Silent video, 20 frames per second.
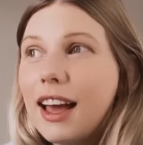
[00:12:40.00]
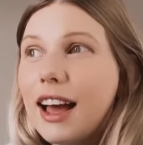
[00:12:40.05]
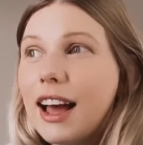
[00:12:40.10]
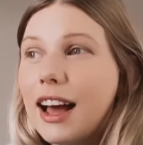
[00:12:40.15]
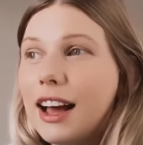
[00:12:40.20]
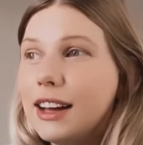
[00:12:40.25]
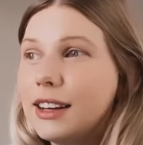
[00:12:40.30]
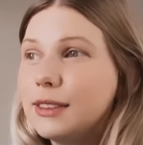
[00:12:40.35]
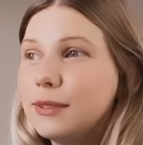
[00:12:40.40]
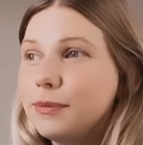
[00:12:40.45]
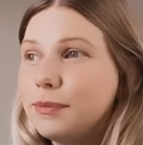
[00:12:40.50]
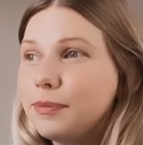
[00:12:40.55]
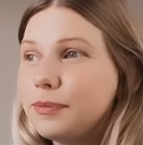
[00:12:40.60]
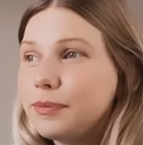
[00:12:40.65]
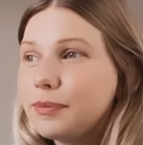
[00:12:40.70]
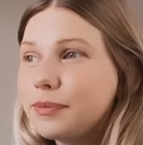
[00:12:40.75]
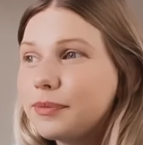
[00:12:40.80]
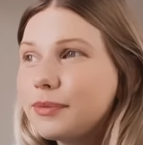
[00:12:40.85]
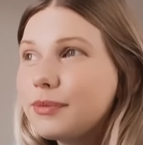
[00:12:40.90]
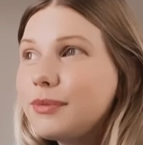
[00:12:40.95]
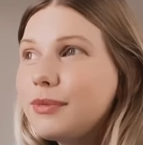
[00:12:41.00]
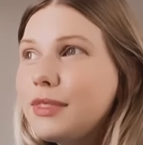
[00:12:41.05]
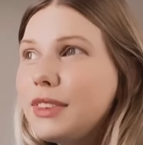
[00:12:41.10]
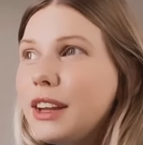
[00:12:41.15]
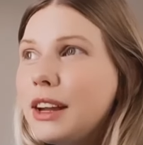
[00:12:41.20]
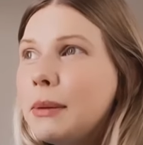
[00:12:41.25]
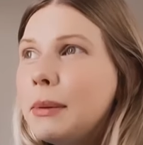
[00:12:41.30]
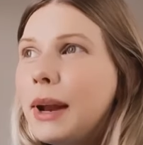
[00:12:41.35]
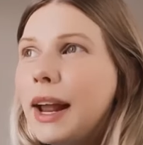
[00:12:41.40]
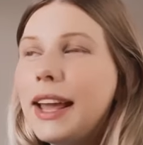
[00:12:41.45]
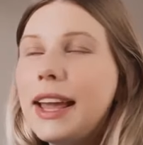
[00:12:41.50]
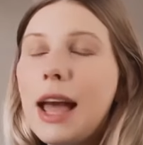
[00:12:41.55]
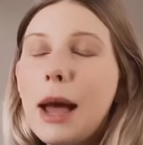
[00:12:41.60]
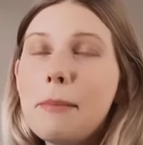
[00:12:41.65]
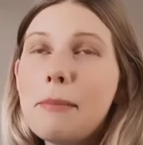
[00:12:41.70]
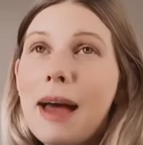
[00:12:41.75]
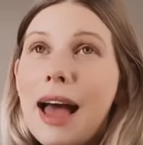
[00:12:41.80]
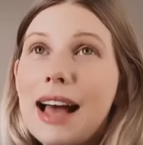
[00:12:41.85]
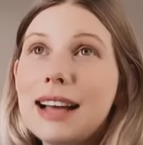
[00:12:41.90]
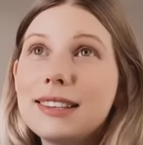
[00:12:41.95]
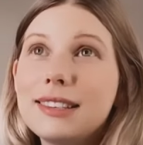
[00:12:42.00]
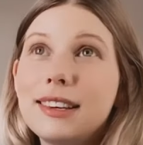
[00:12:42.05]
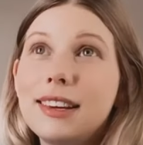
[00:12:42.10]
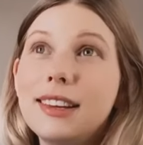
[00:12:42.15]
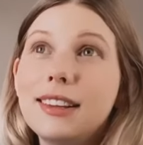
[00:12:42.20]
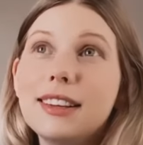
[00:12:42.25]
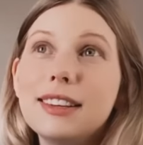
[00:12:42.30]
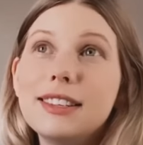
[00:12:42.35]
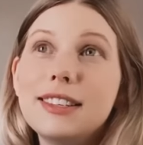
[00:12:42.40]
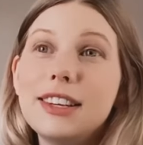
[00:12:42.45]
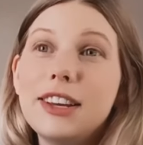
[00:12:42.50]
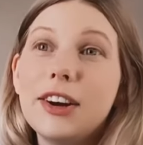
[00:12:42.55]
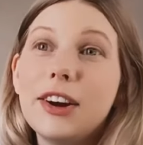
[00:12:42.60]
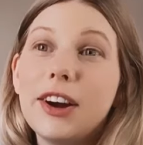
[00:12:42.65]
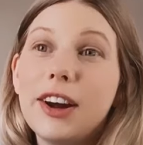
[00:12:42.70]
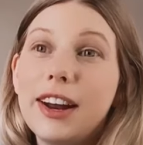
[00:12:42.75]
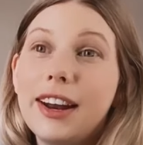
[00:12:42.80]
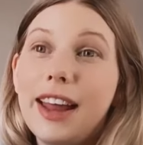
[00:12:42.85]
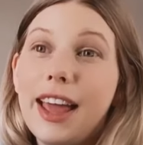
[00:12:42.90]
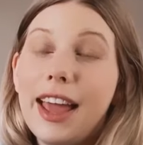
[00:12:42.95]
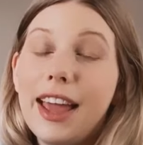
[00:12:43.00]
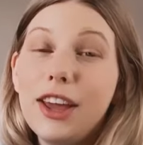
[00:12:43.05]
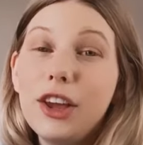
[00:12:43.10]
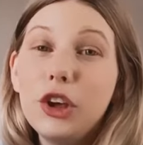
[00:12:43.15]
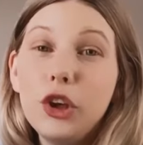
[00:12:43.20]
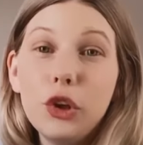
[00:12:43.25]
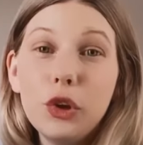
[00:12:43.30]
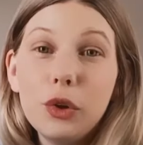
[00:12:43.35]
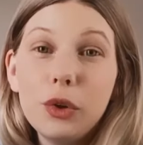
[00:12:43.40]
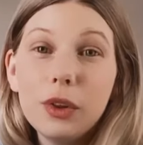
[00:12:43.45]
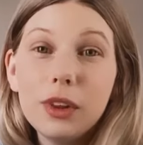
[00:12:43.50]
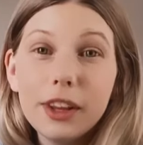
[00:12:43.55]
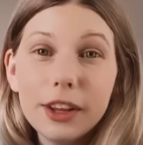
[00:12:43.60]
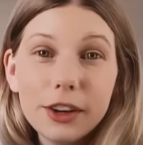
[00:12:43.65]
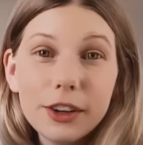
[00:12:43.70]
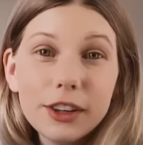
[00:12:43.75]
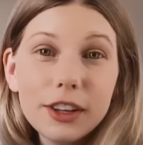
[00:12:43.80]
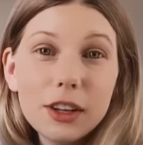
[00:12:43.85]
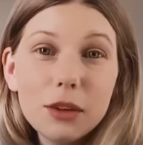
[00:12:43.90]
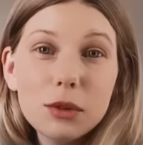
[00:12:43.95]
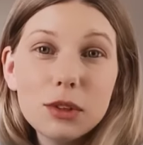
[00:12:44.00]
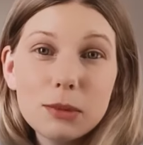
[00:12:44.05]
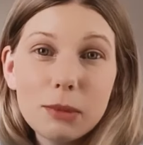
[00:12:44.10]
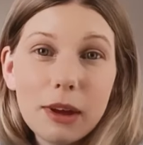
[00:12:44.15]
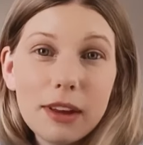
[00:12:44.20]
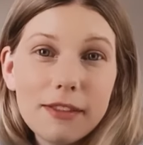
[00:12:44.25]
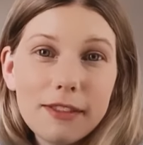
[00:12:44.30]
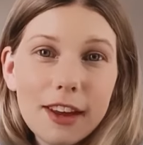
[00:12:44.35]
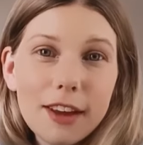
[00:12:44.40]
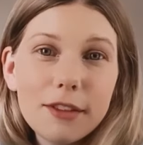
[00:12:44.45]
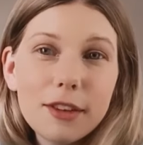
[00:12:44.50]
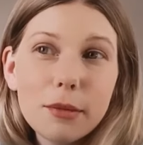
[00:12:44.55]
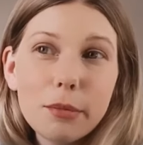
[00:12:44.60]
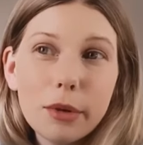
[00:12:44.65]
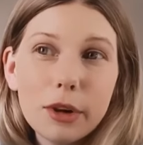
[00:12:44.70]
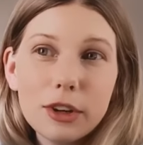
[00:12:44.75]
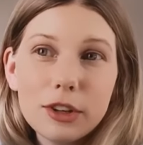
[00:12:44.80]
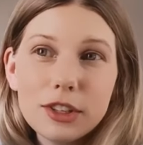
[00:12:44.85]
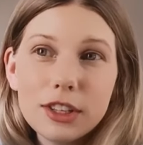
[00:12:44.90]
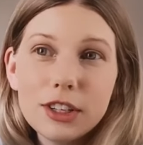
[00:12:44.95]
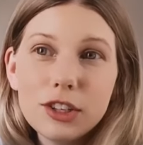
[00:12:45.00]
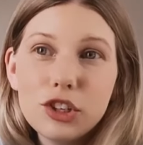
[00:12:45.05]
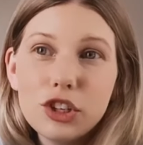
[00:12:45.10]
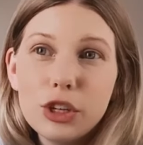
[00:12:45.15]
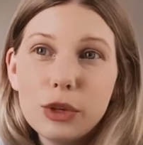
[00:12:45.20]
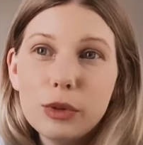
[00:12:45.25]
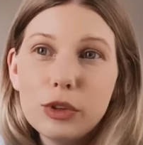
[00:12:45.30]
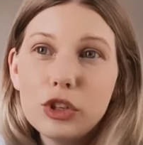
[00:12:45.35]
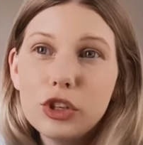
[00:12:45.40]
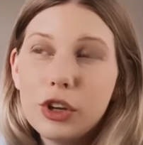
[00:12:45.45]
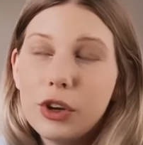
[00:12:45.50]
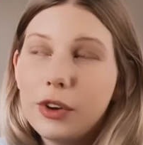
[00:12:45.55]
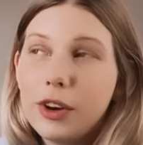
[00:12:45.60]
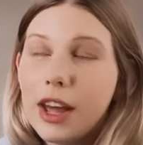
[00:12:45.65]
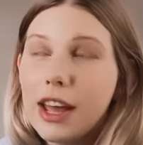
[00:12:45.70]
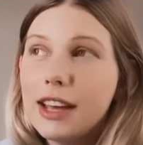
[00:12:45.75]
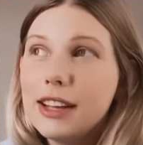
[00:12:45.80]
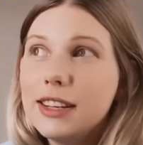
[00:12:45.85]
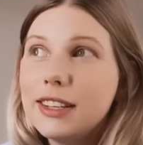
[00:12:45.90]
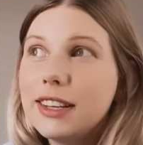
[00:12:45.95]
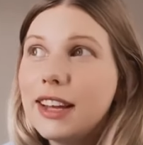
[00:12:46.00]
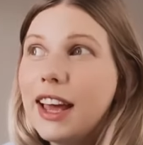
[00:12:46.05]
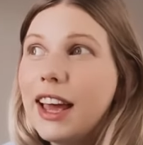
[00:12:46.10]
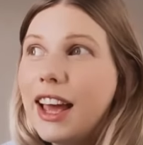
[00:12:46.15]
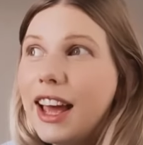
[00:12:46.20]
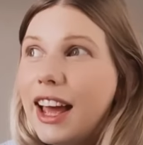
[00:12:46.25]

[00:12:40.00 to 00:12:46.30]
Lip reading: But I kept asking the CRNA, who literally was my favorite person. She was so nice,